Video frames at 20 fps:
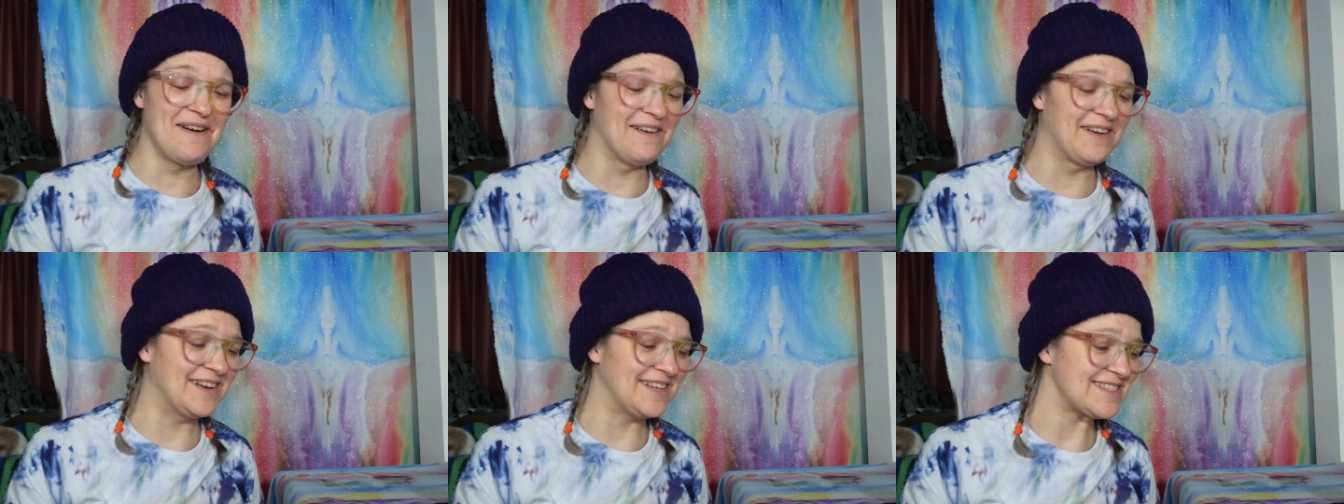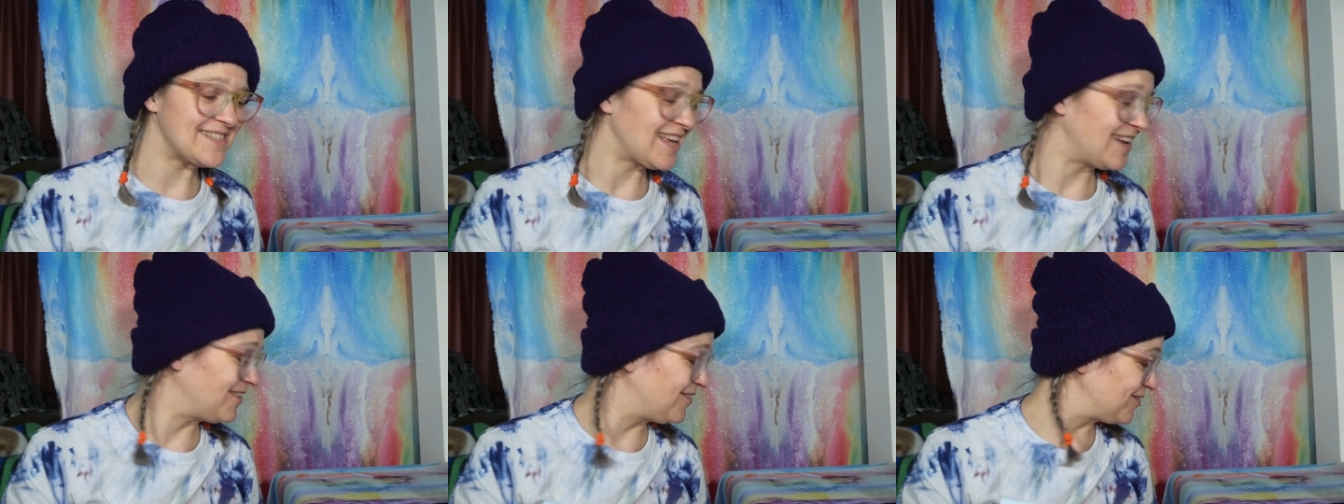
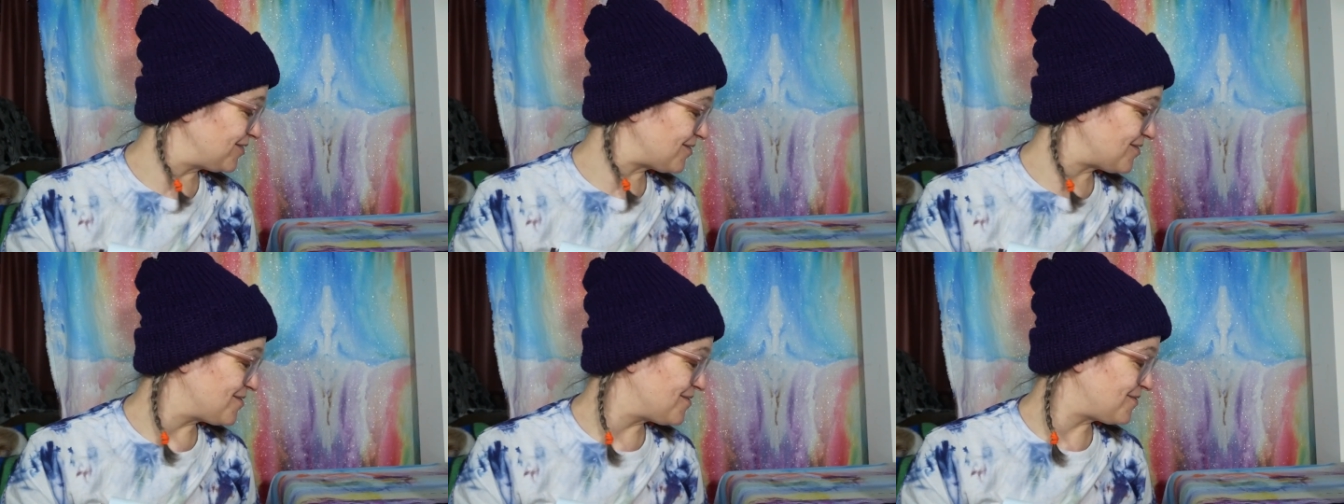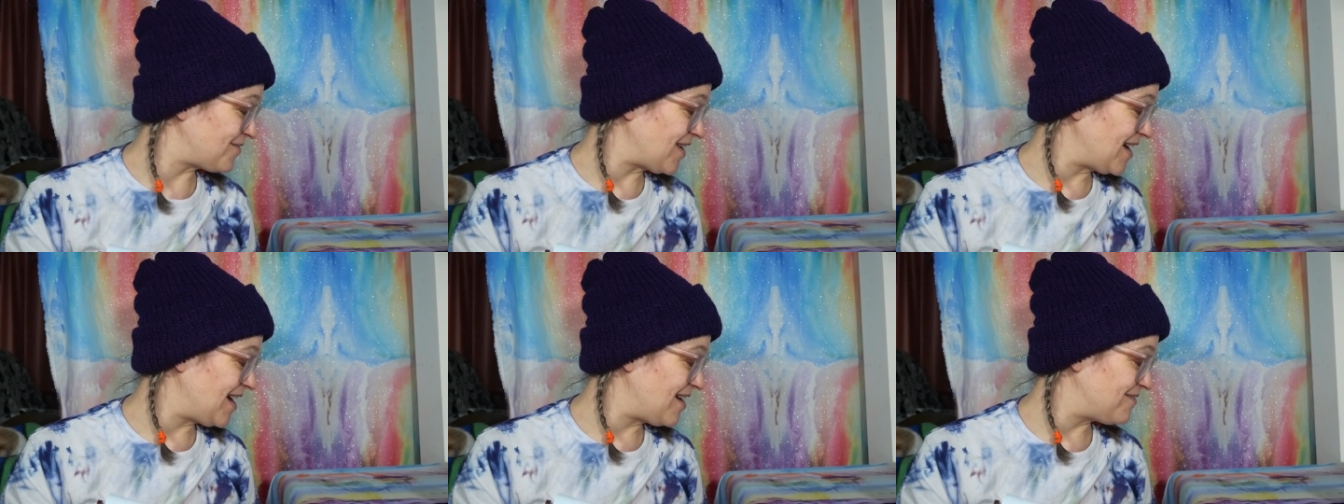I don't know
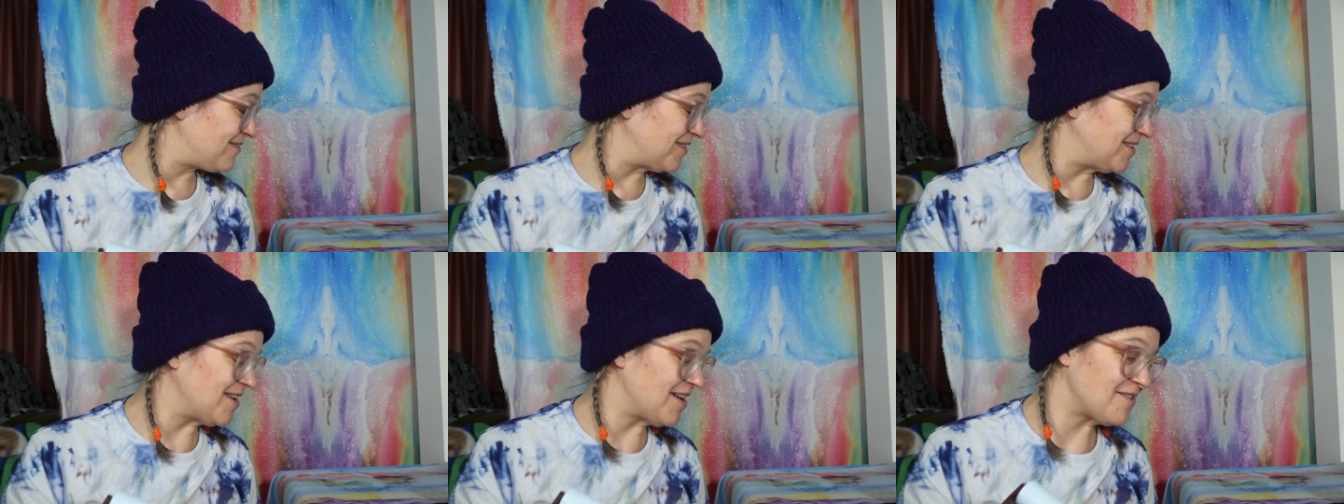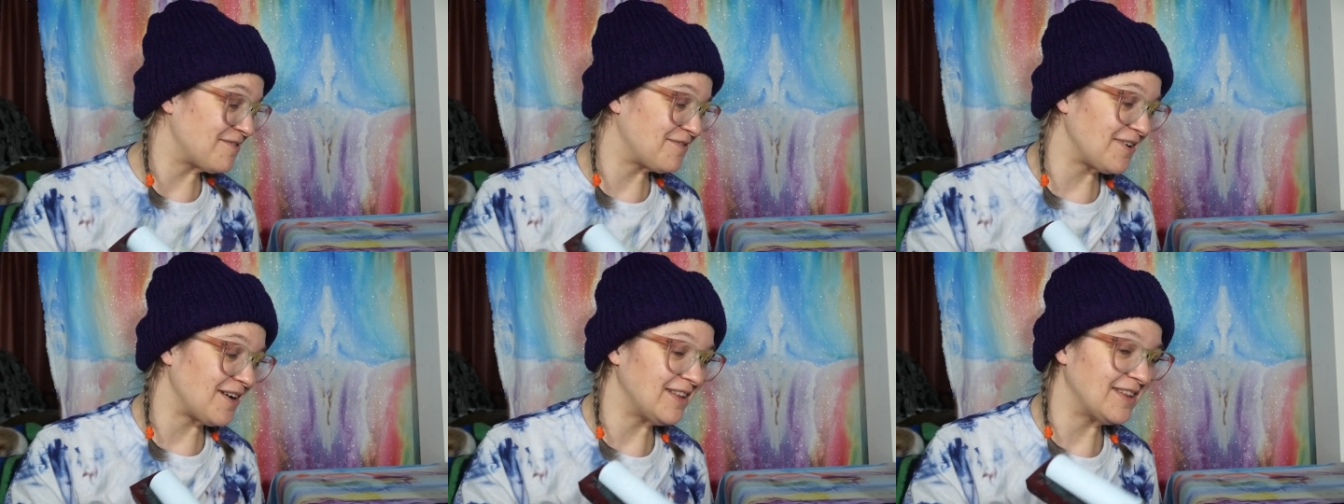if I have
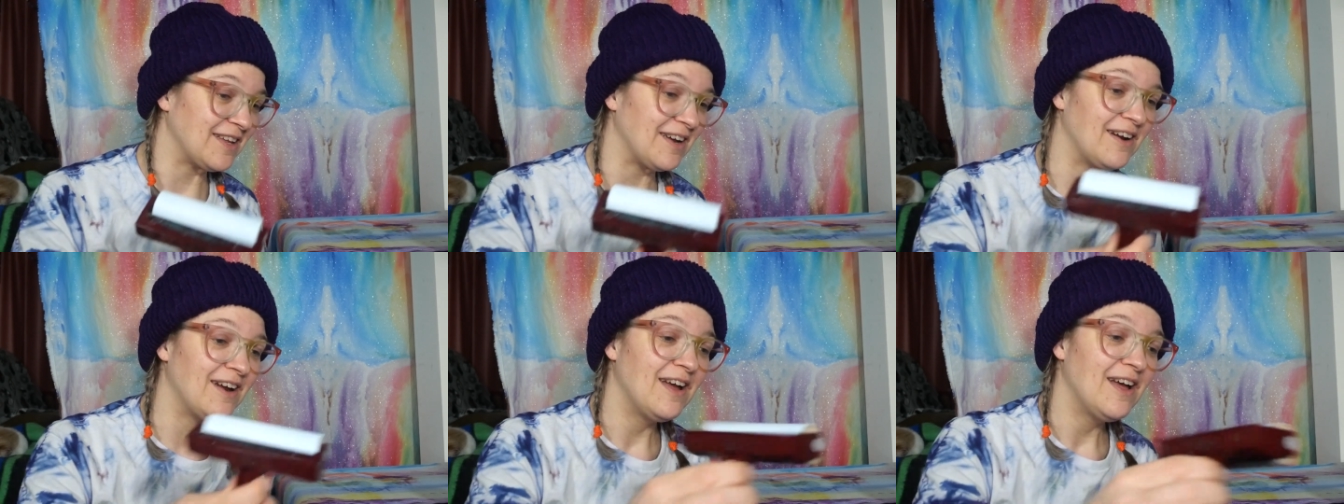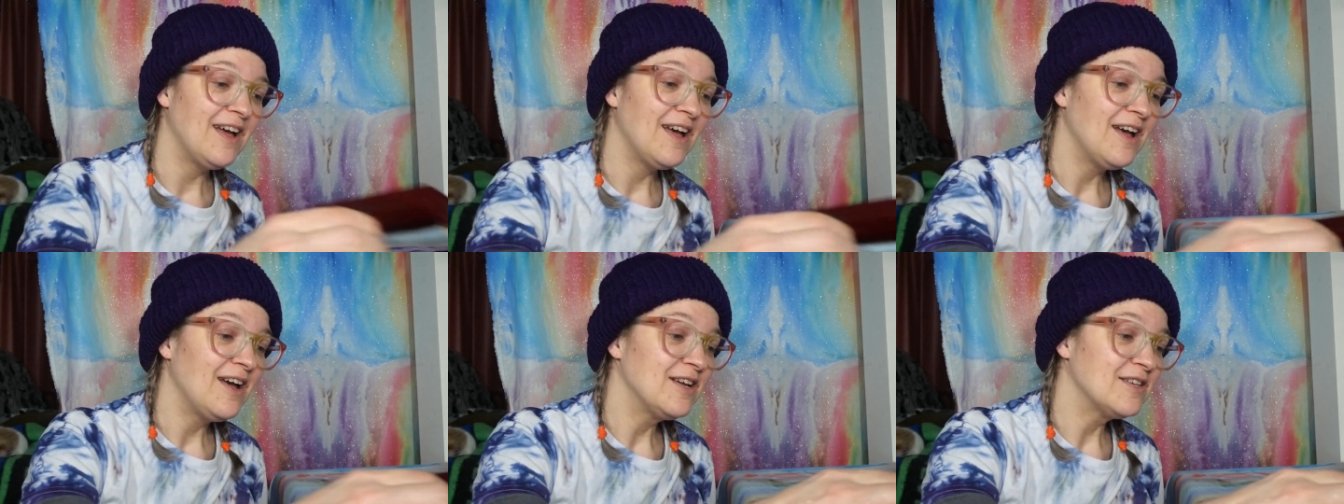enough on there.
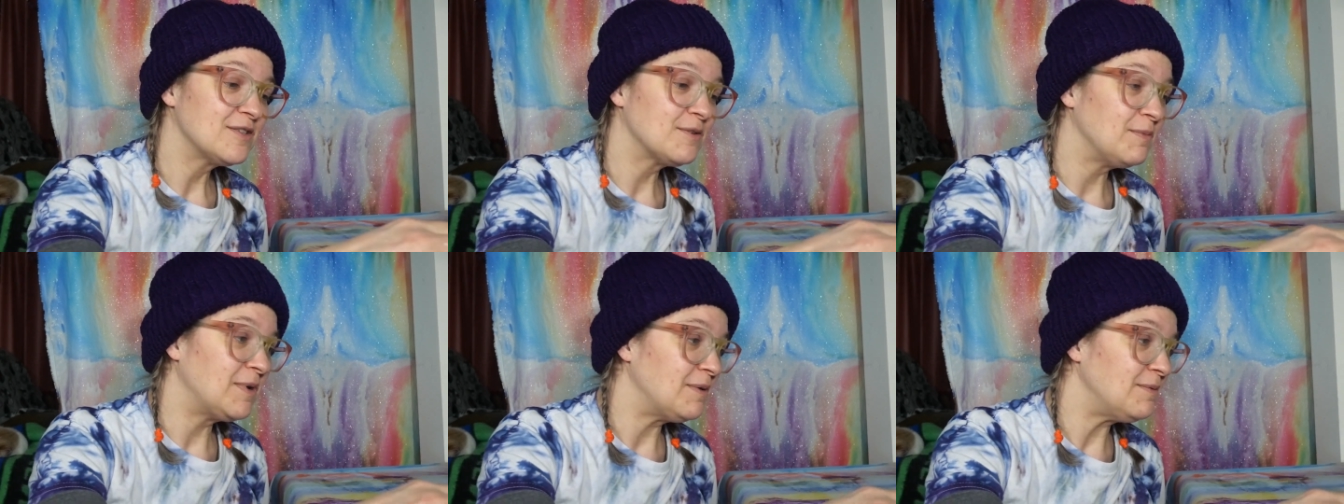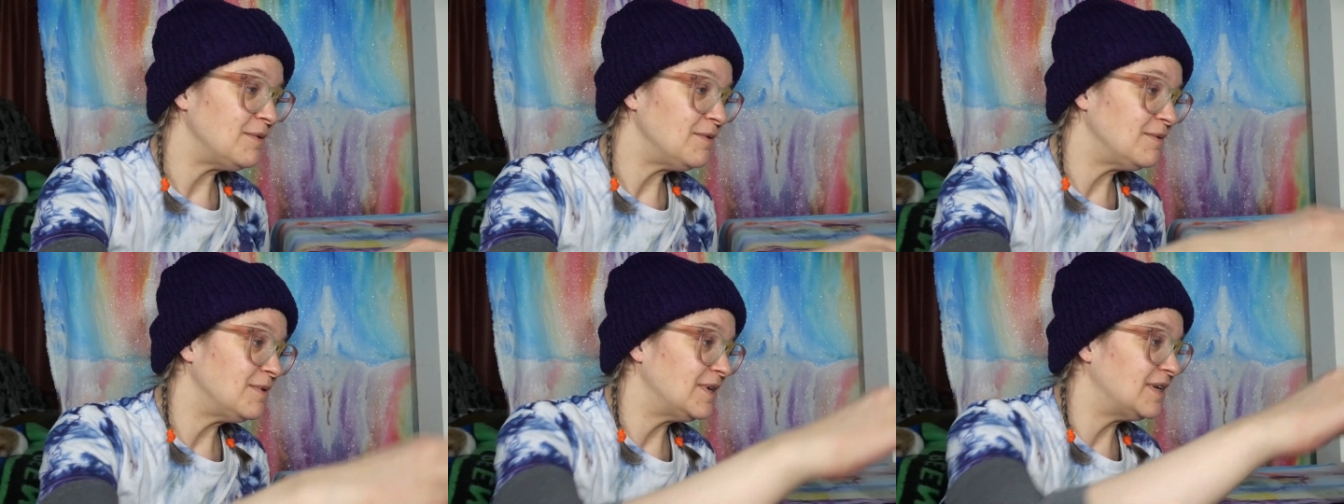So
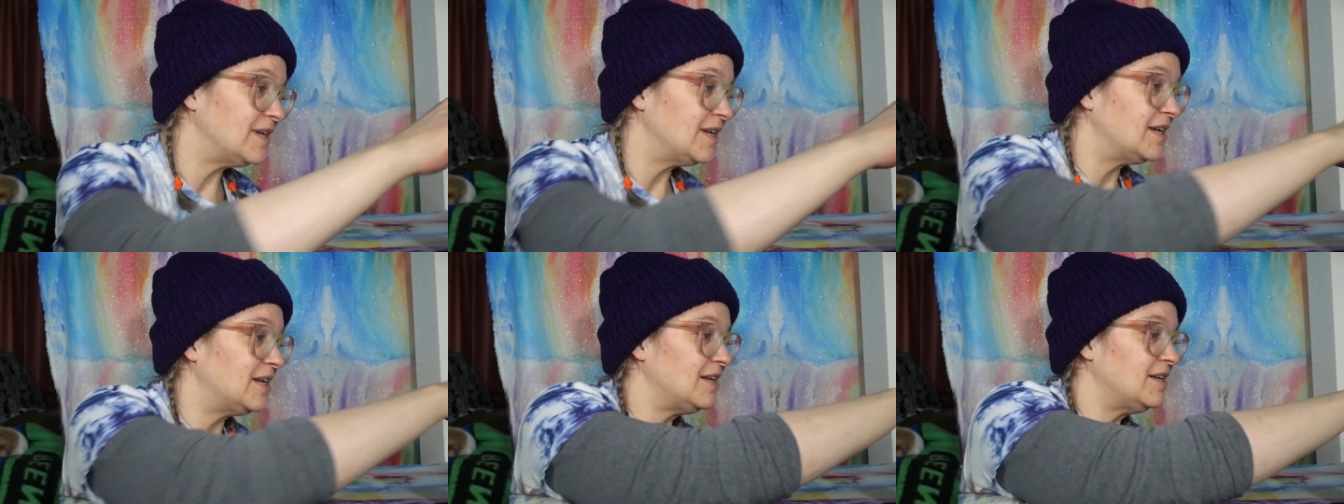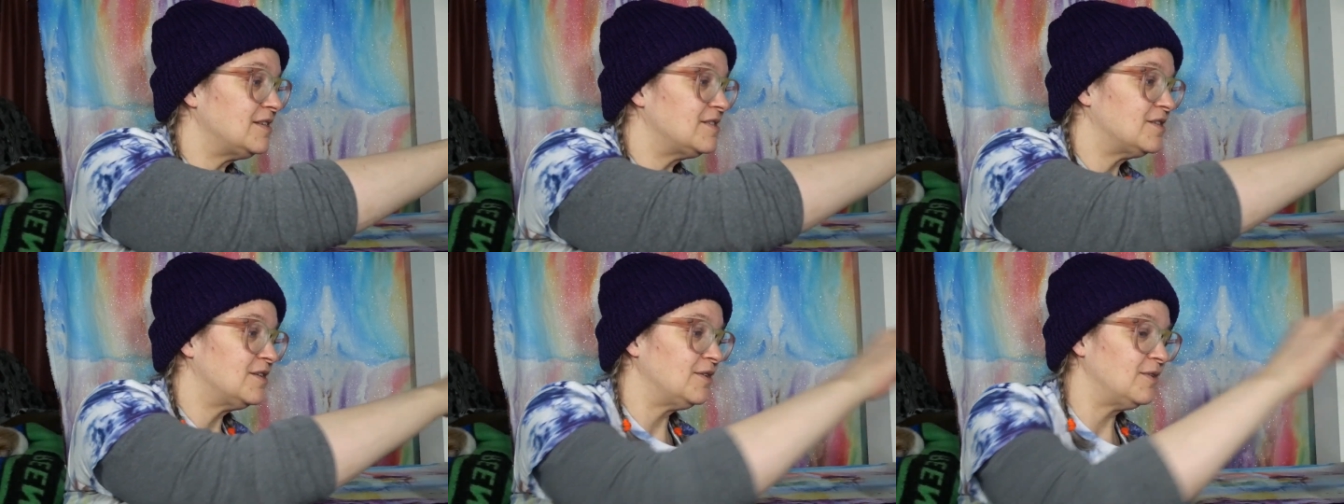maybe we need
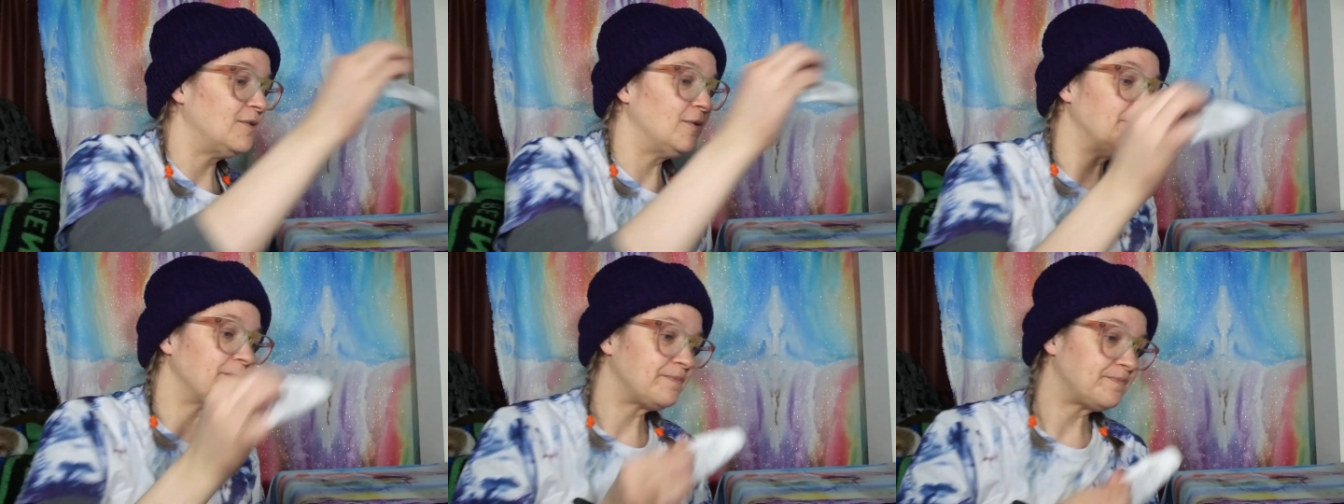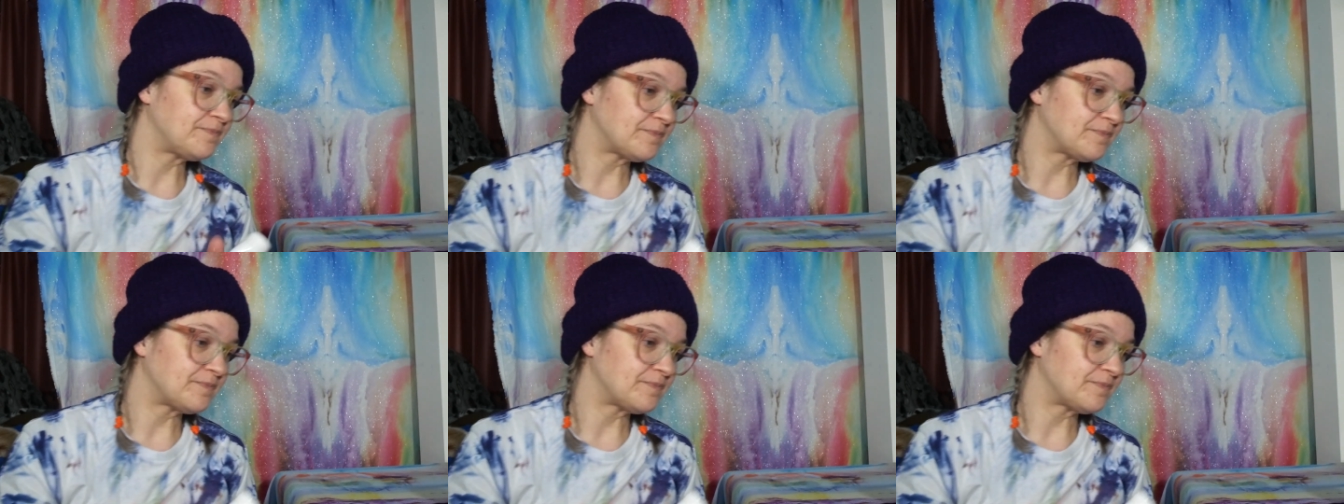to